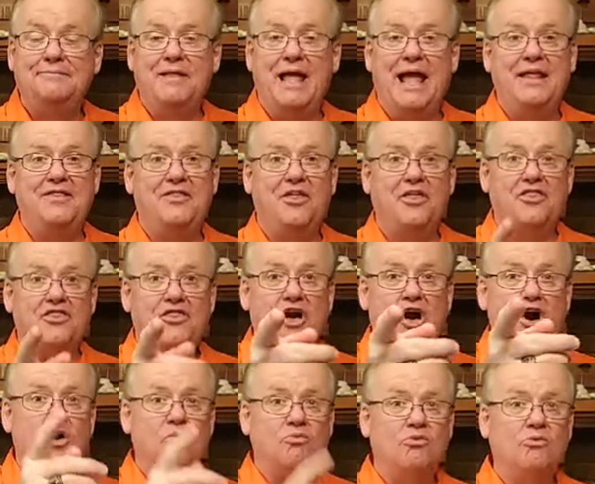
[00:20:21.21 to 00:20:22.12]
And the
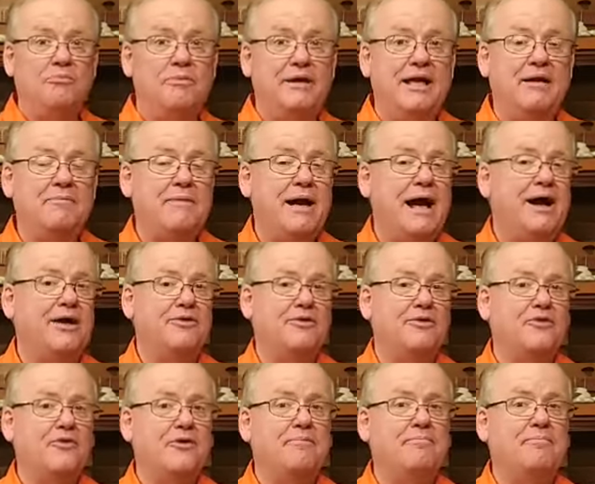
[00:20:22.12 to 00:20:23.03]
thought will be
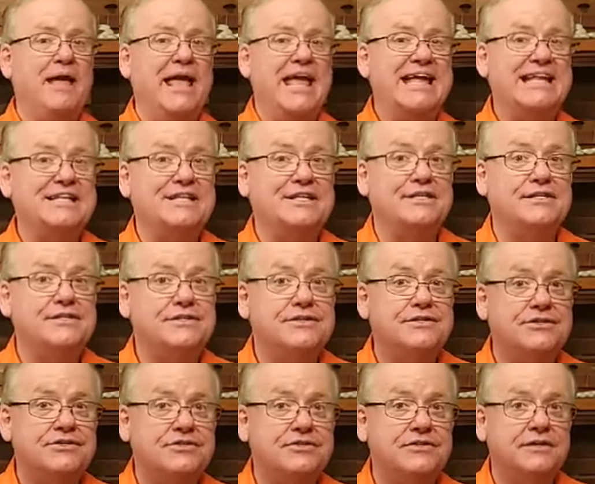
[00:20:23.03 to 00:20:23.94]
about
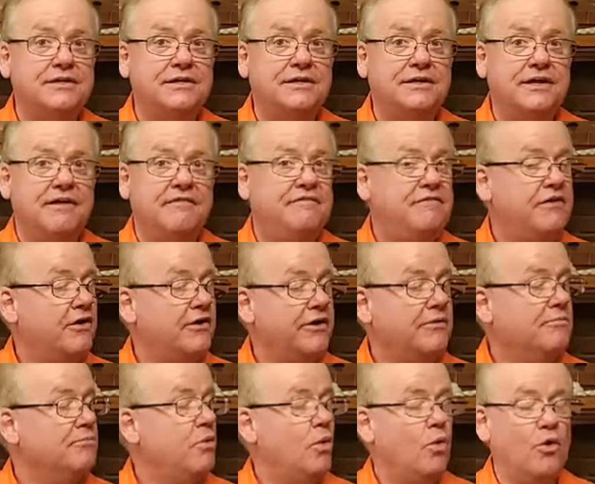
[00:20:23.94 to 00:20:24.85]
repentance. A very
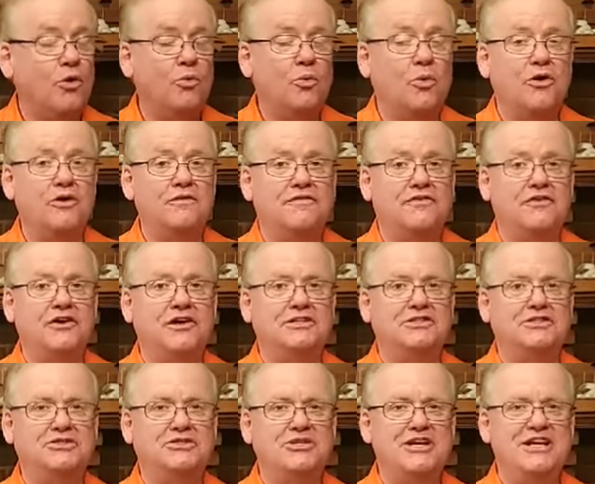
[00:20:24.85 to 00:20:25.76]
important word for
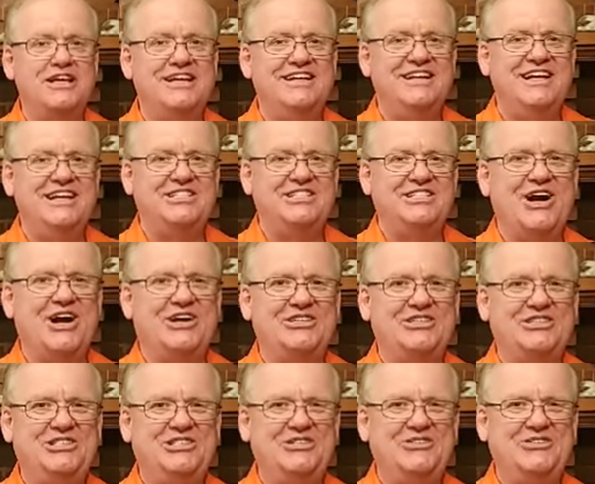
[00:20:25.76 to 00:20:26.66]
us as
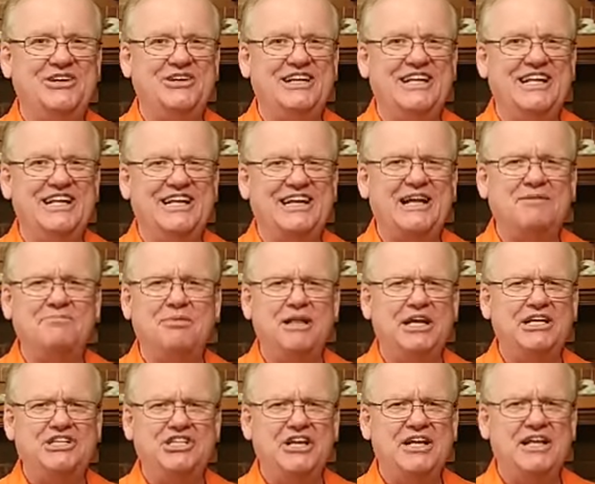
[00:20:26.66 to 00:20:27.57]
God's children. God
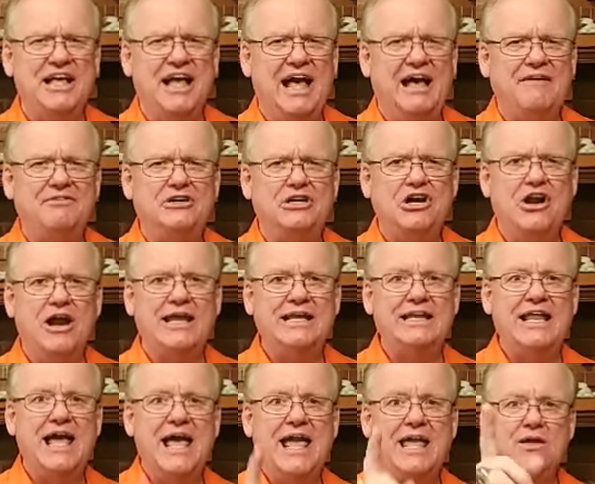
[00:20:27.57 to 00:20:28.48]
bless you. Have a
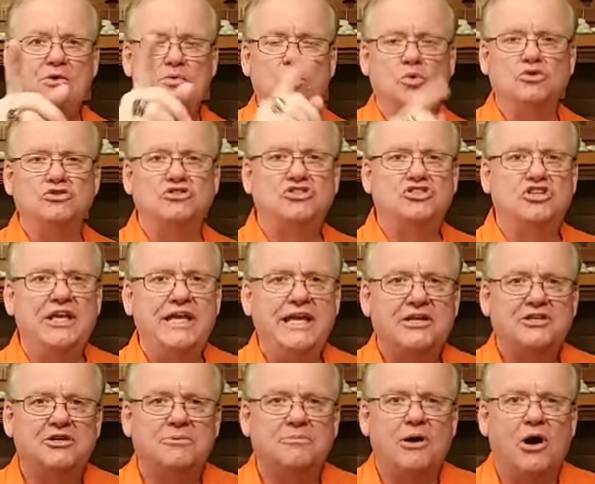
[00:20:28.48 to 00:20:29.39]
great day. We'll see
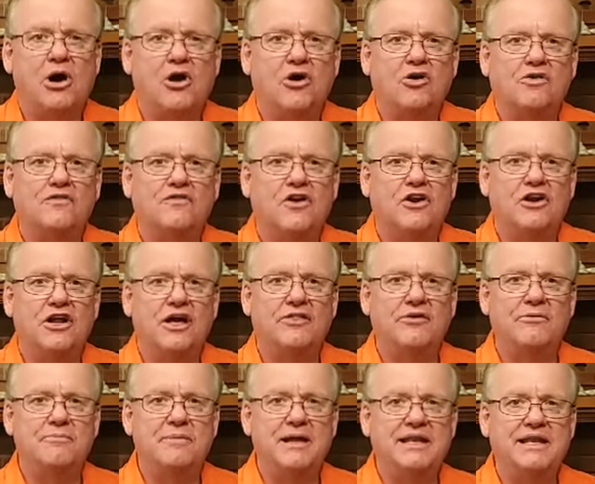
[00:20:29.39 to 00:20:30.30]
you tomorrow for
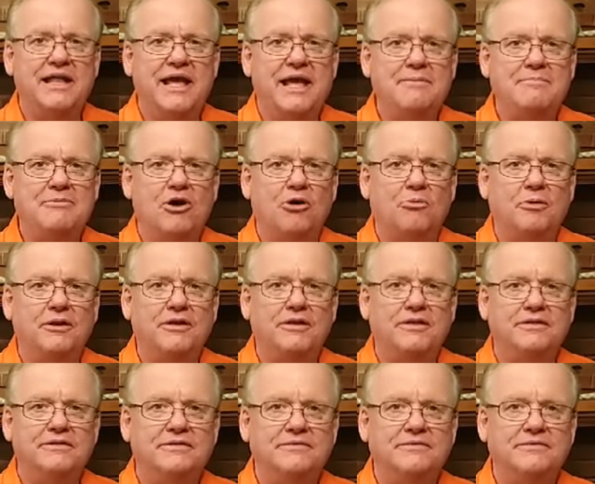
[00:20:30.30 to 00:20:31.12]
another midday moment.